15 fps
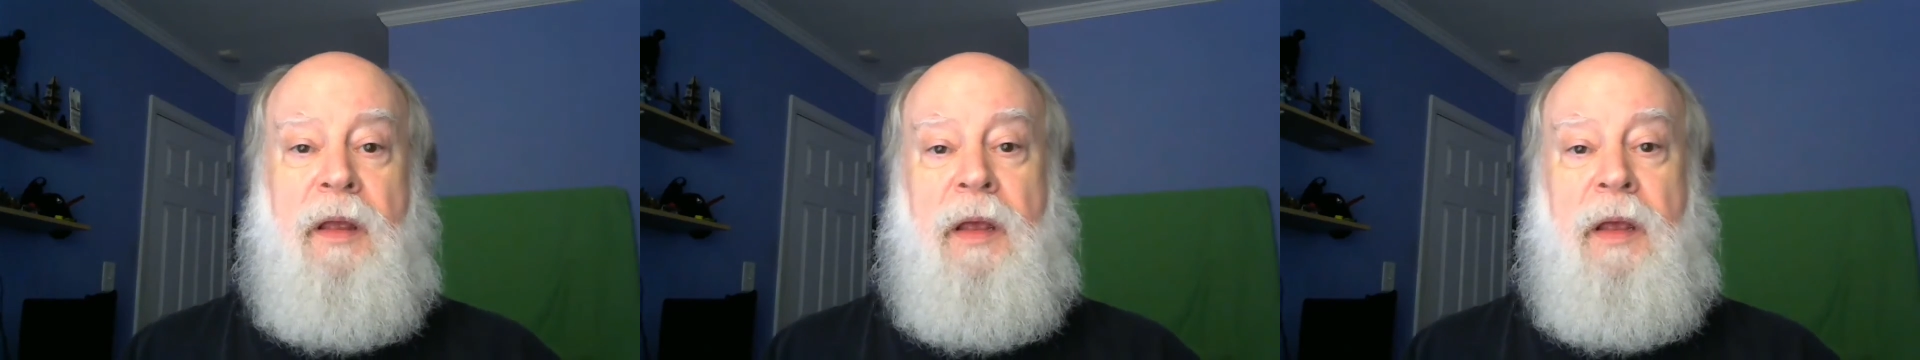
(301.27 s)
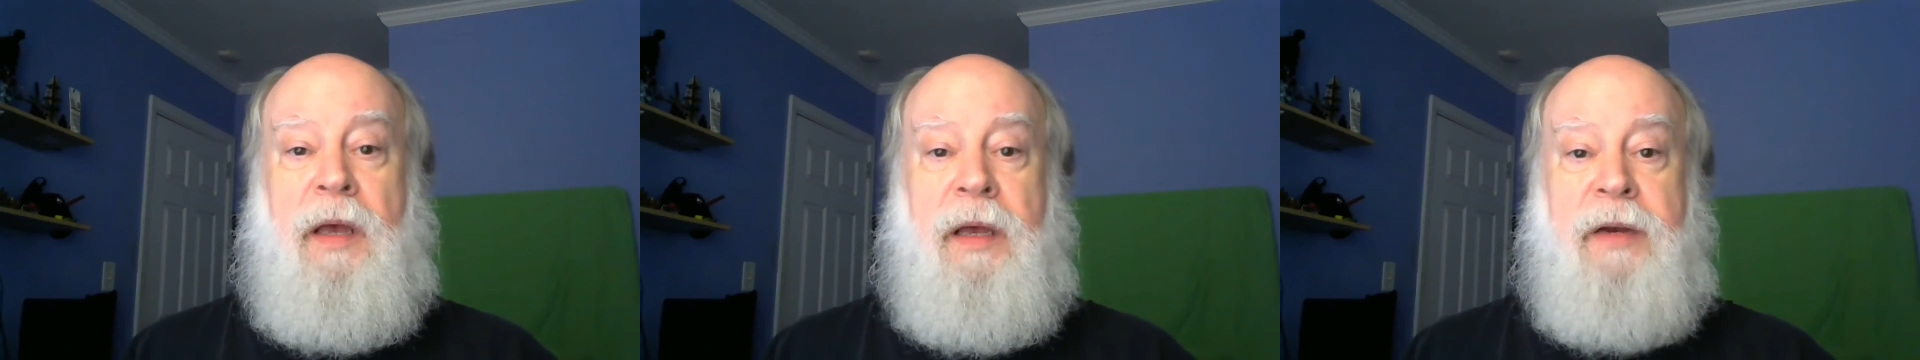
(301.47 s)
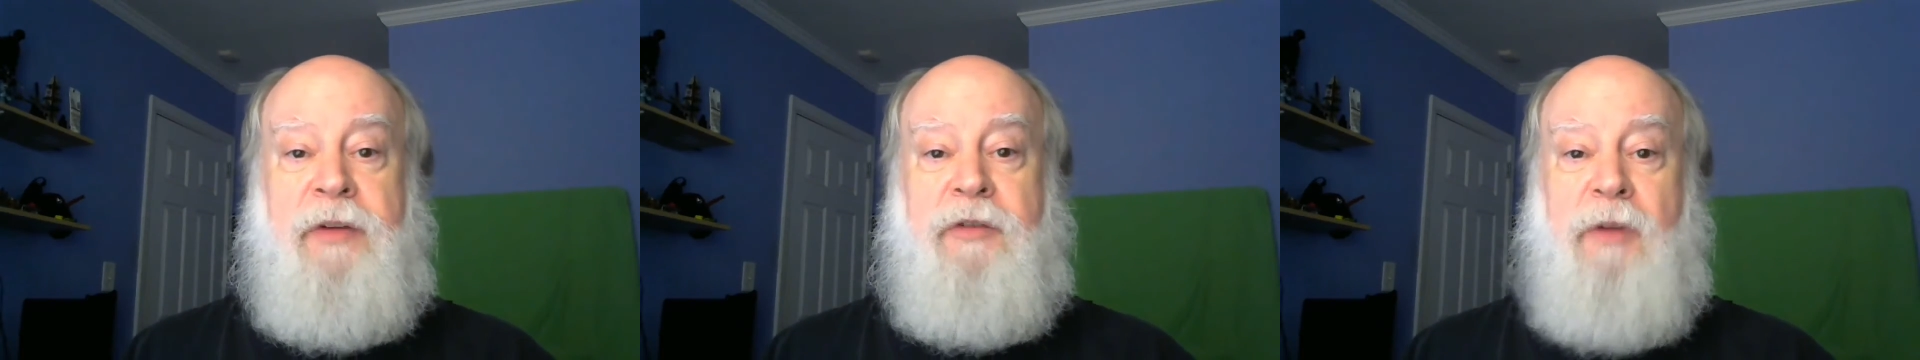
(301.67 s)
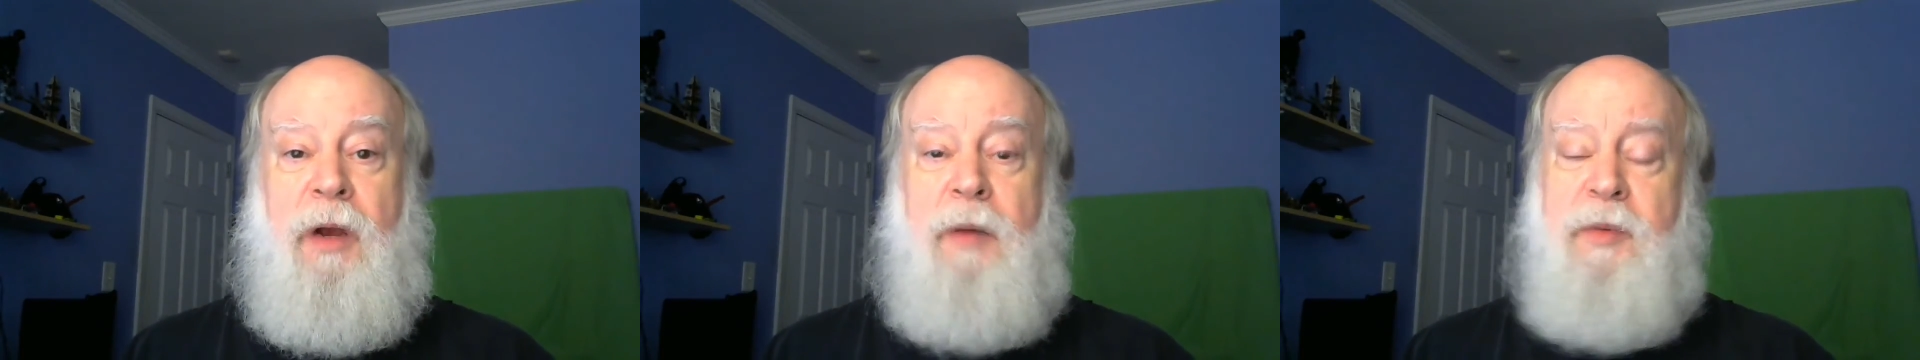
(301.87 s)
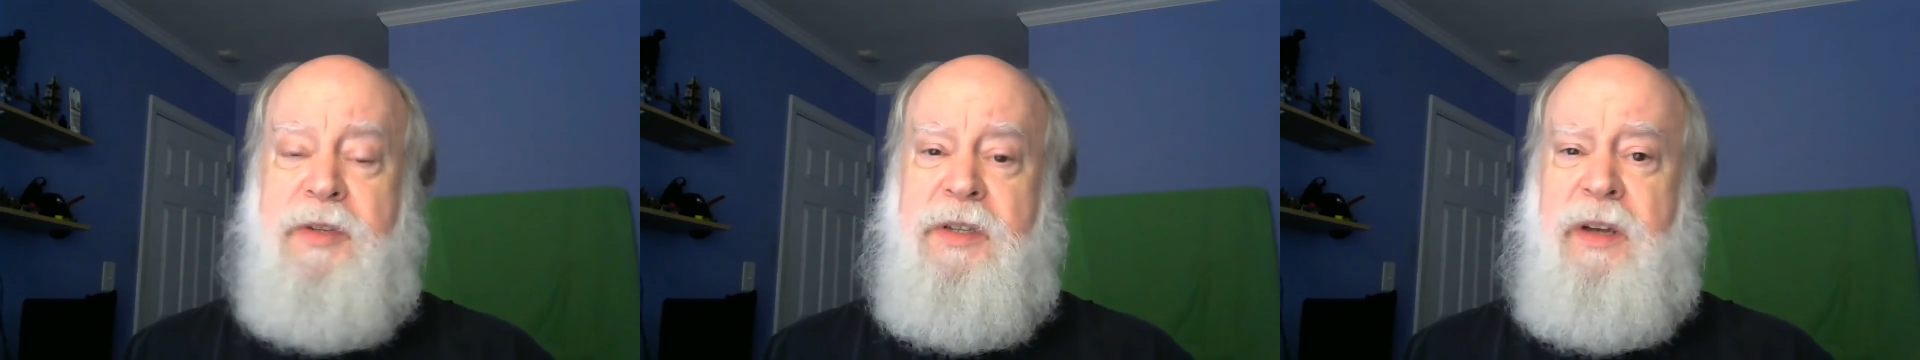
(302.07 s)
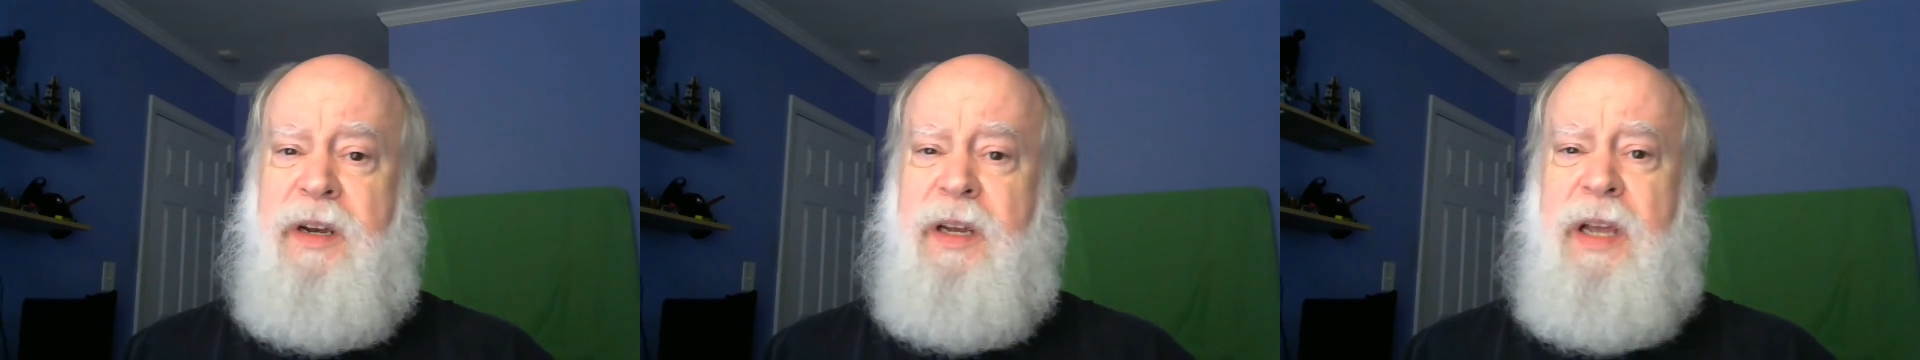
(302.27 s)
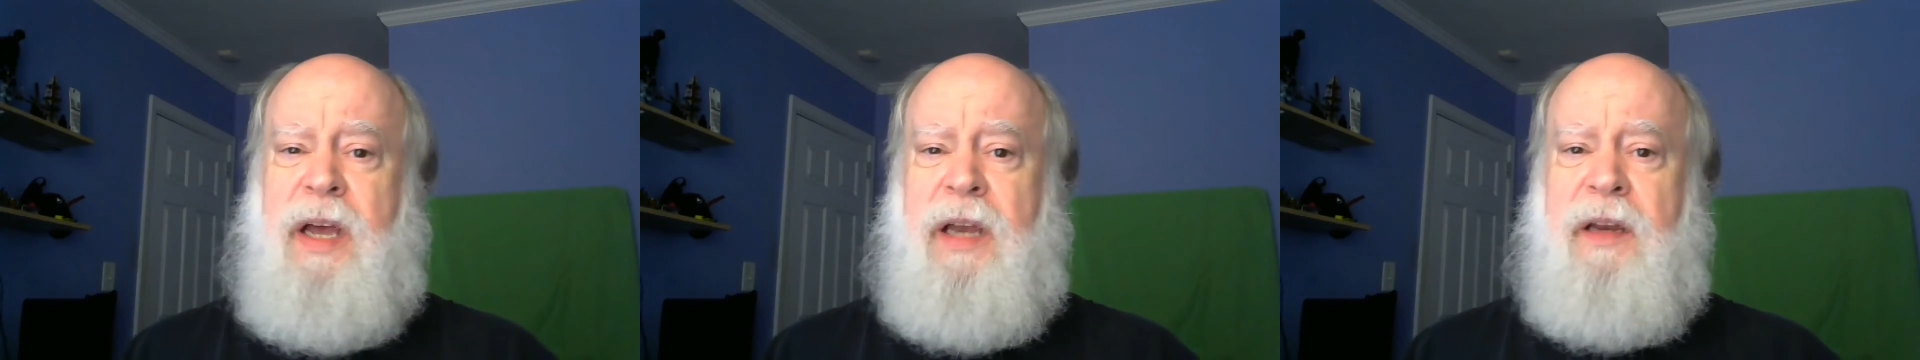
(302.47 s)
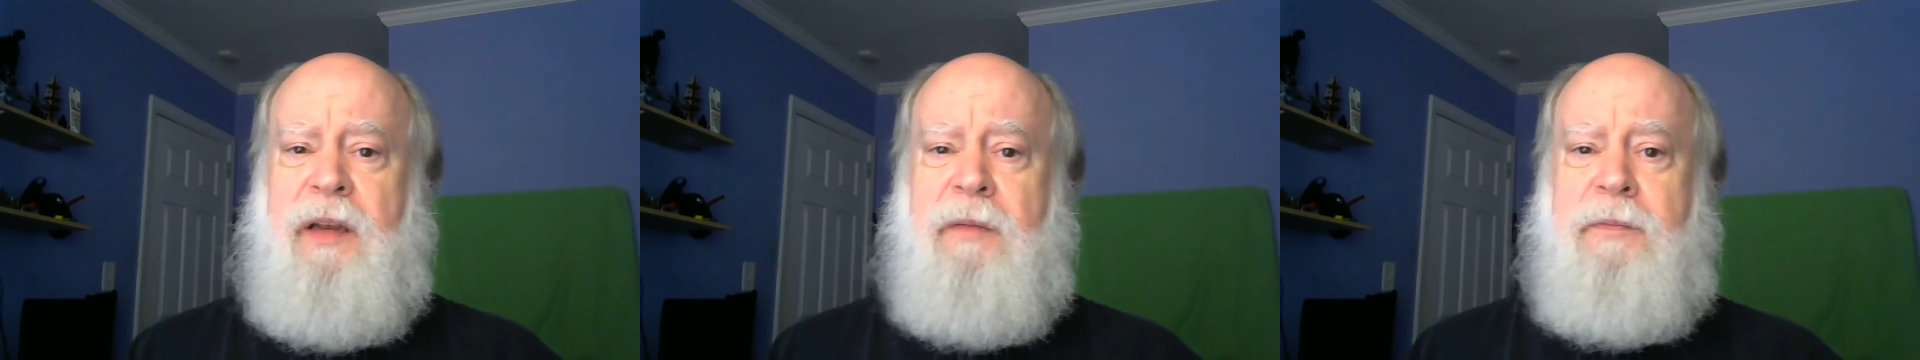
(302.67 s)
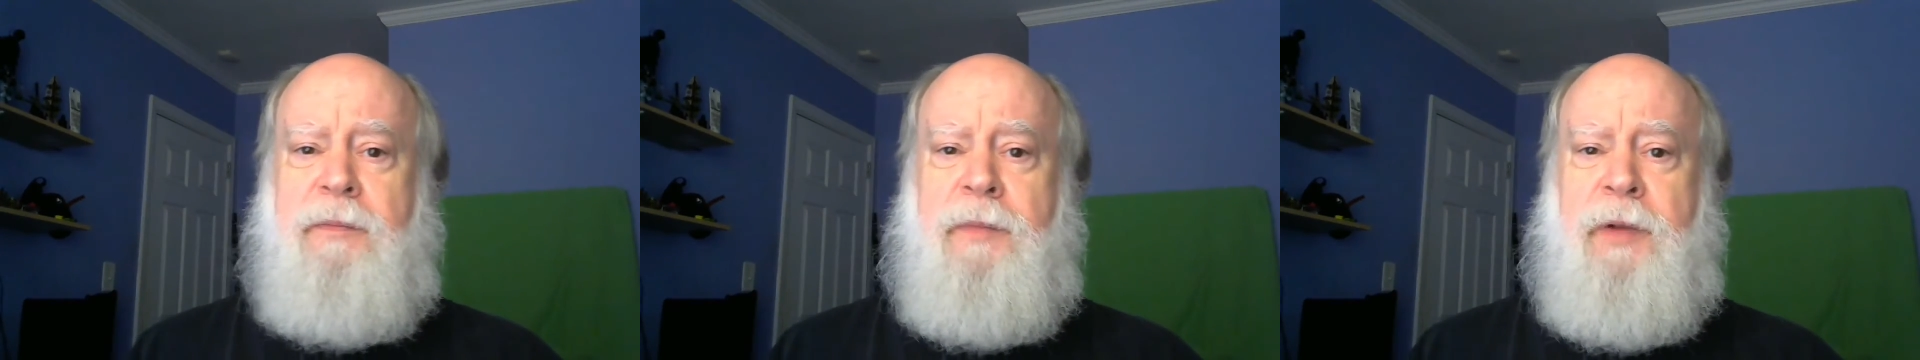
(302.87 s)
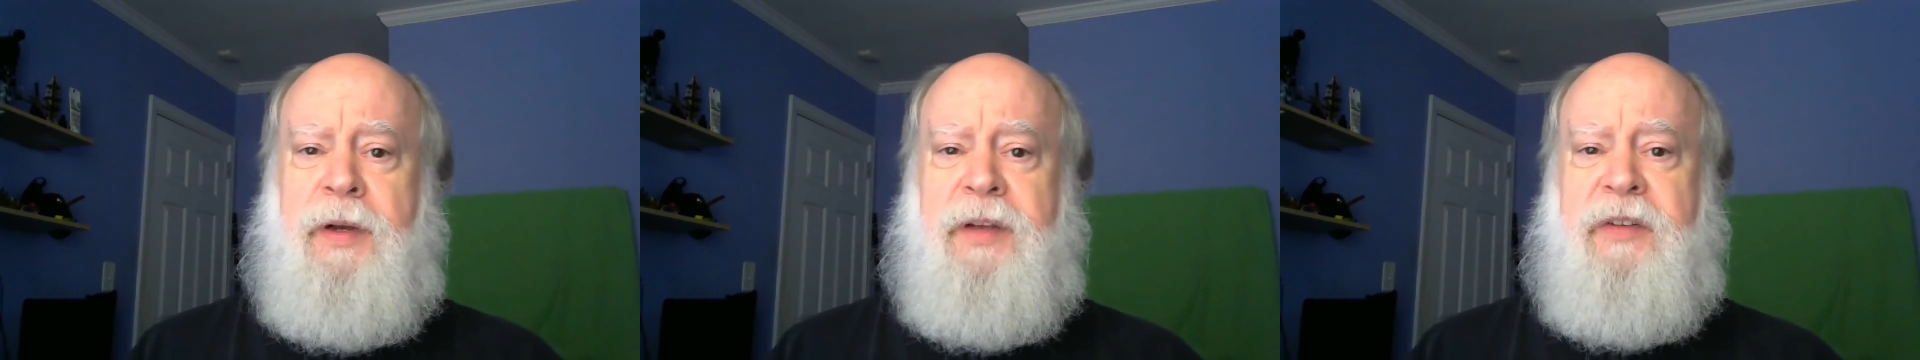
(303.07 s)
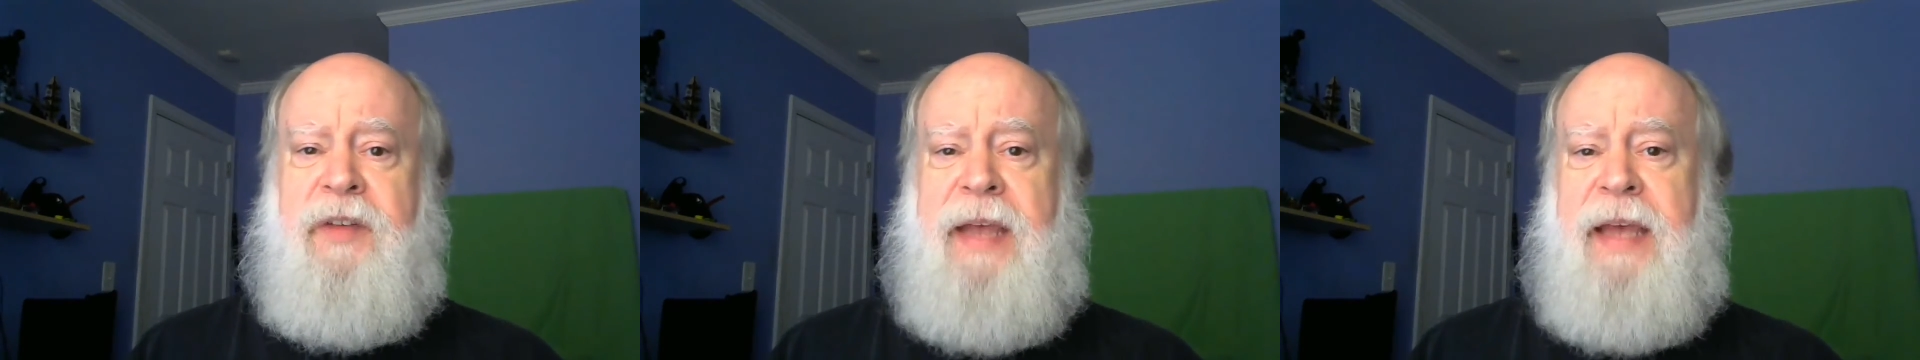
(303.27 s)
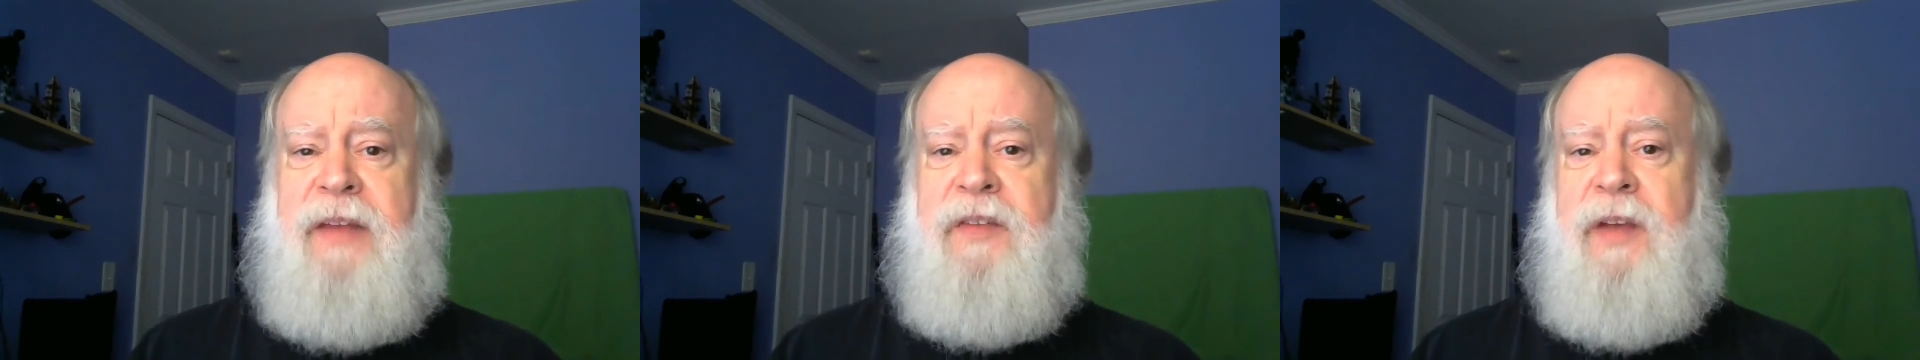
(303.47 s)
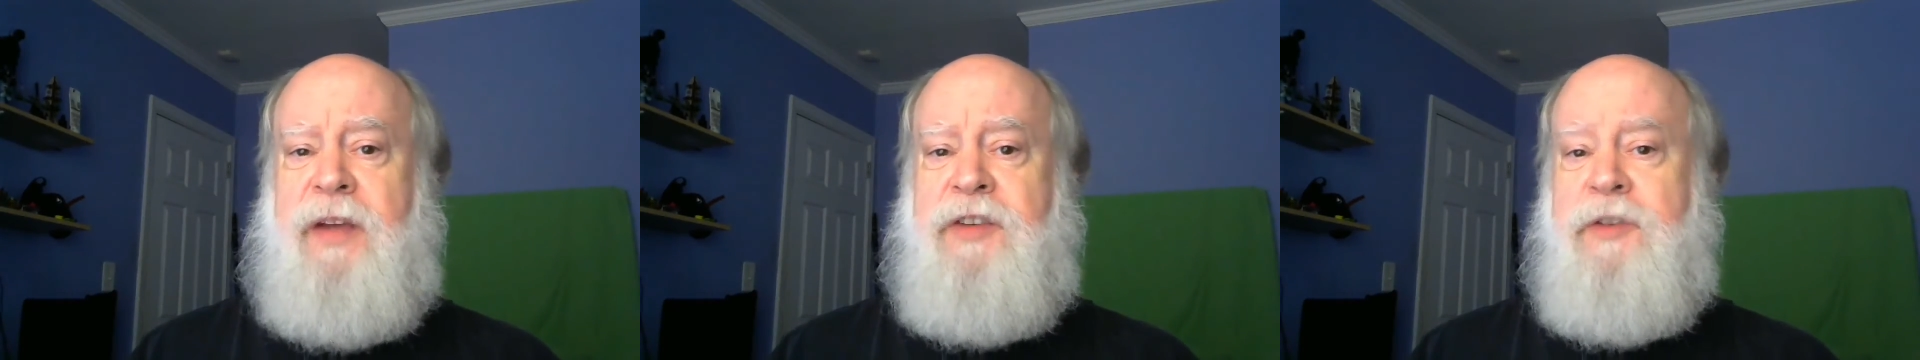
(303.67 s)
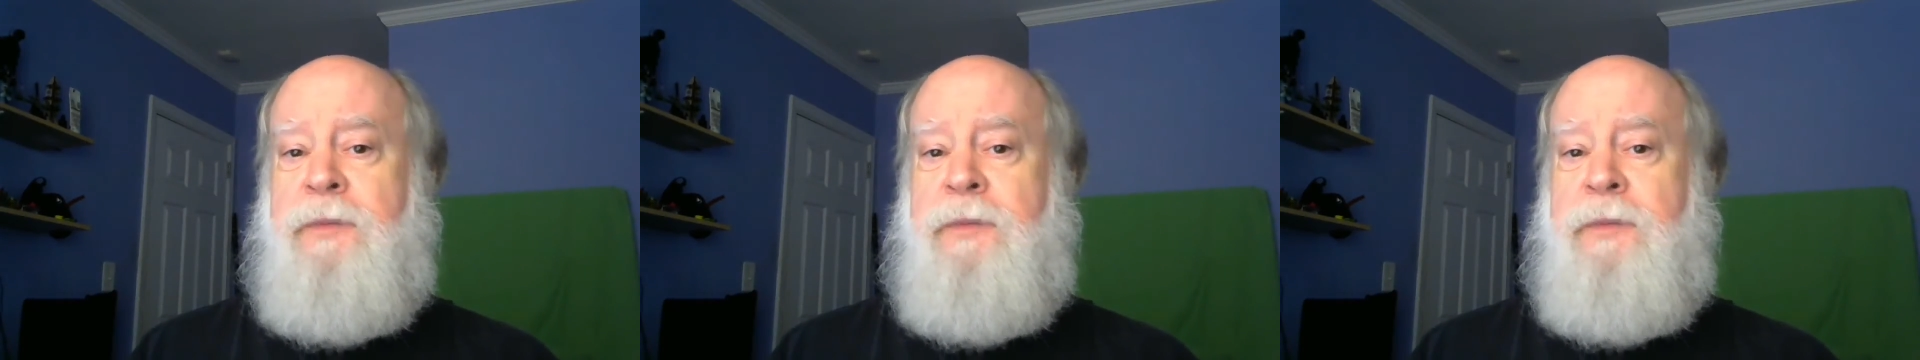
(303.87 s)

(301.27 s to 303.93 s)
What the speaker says: an astronomer is going to kind of look askance at you,